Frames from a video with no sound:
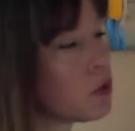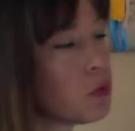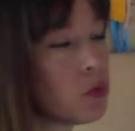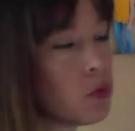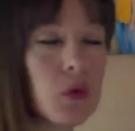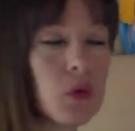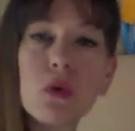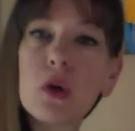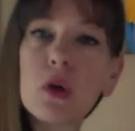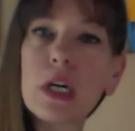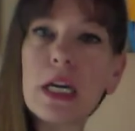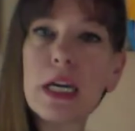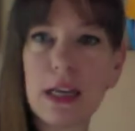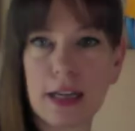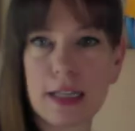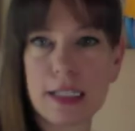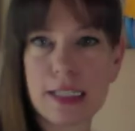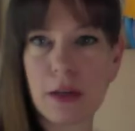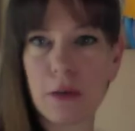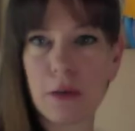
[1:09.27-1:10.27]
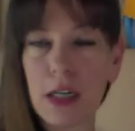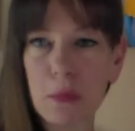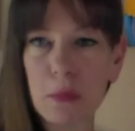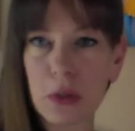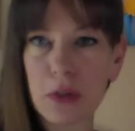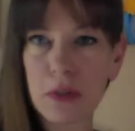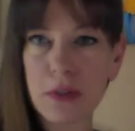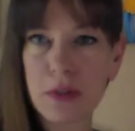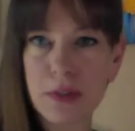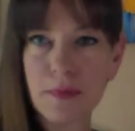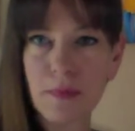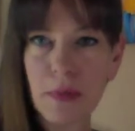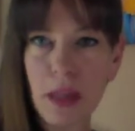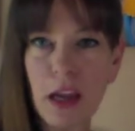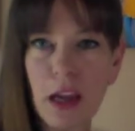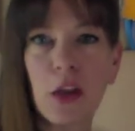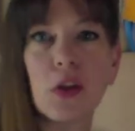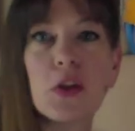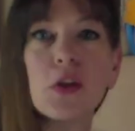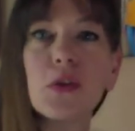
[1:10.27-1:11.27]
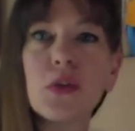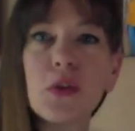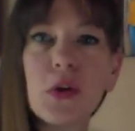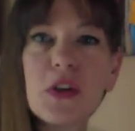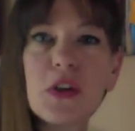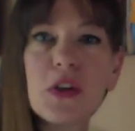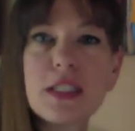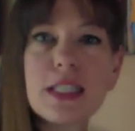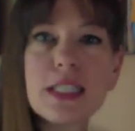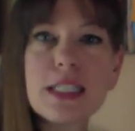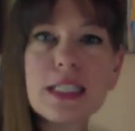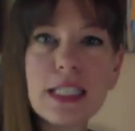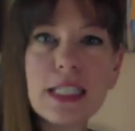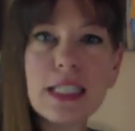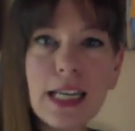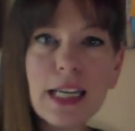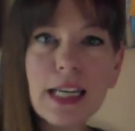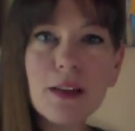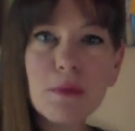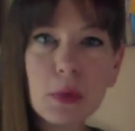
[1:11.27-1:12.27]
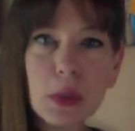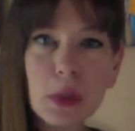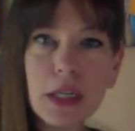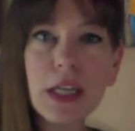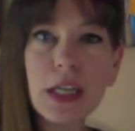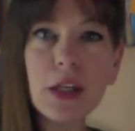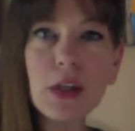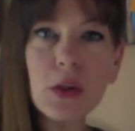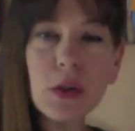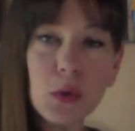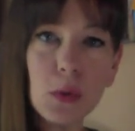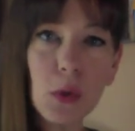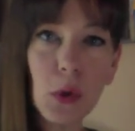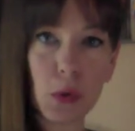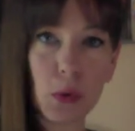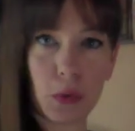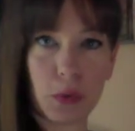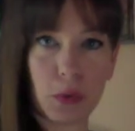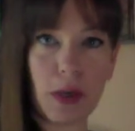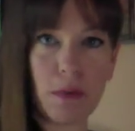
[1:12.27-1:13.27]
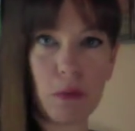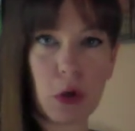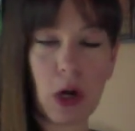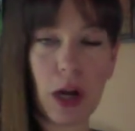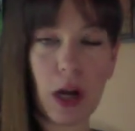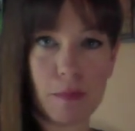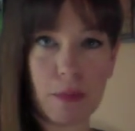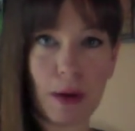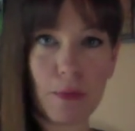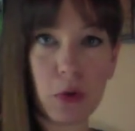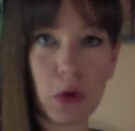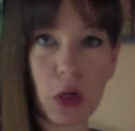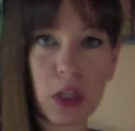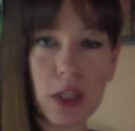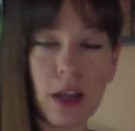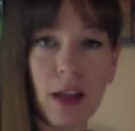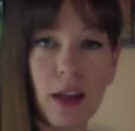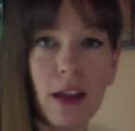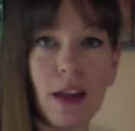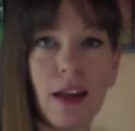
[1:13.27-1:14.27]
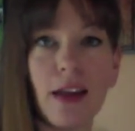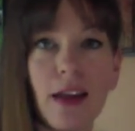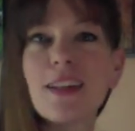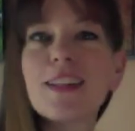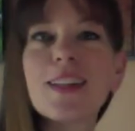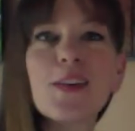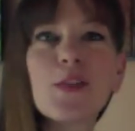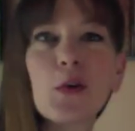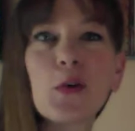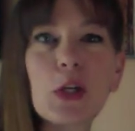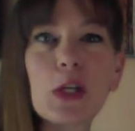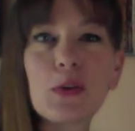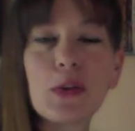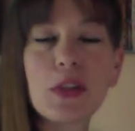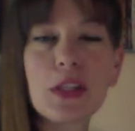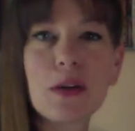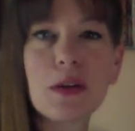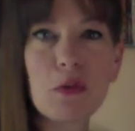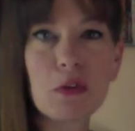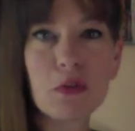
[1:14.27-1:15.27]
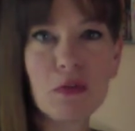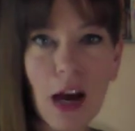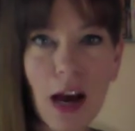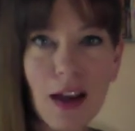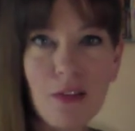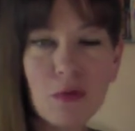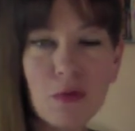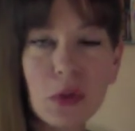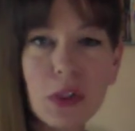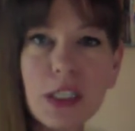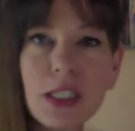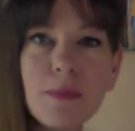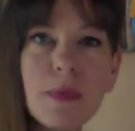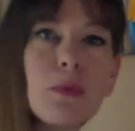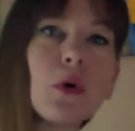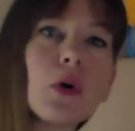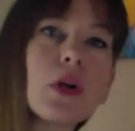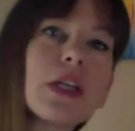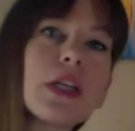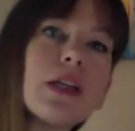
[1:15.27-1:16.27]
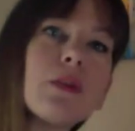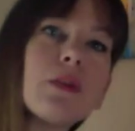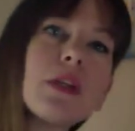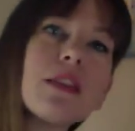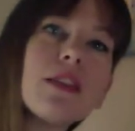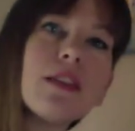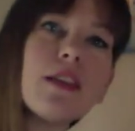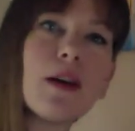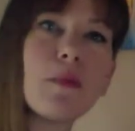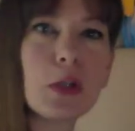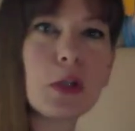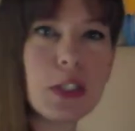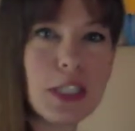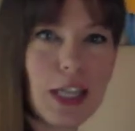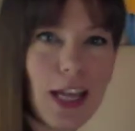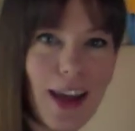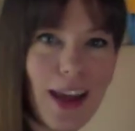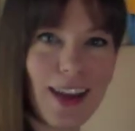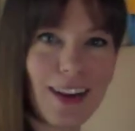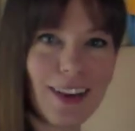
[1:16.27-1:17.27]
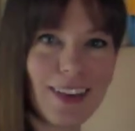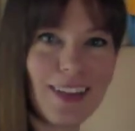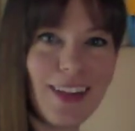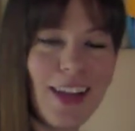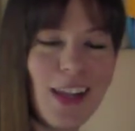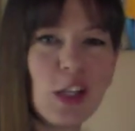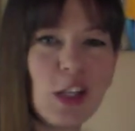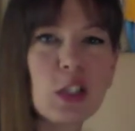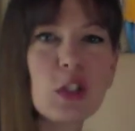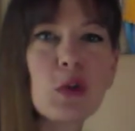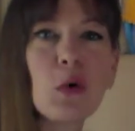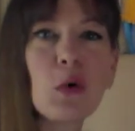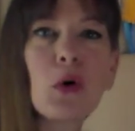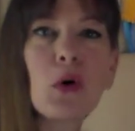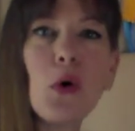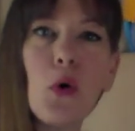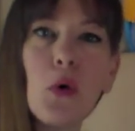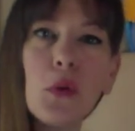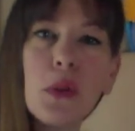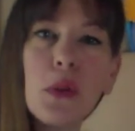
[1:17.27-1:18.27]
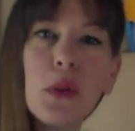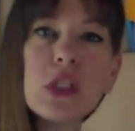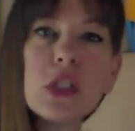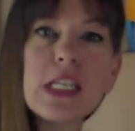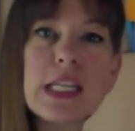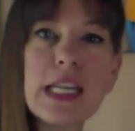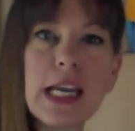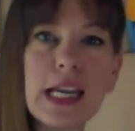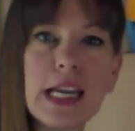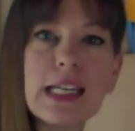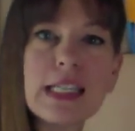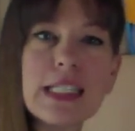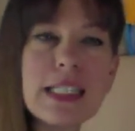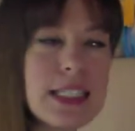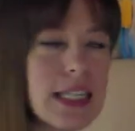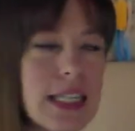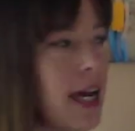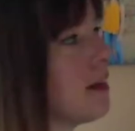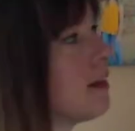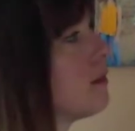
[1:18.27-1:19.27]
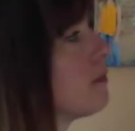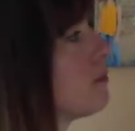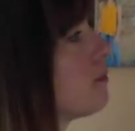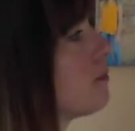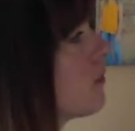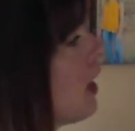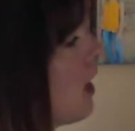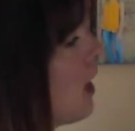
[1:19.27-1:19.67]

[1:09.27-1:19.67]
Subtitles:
to organize our numbers. You'll notice that today I put a new whole number on my board. Instead of working with the number 5, we're going to be working with the number 10. So our whole number today is 10.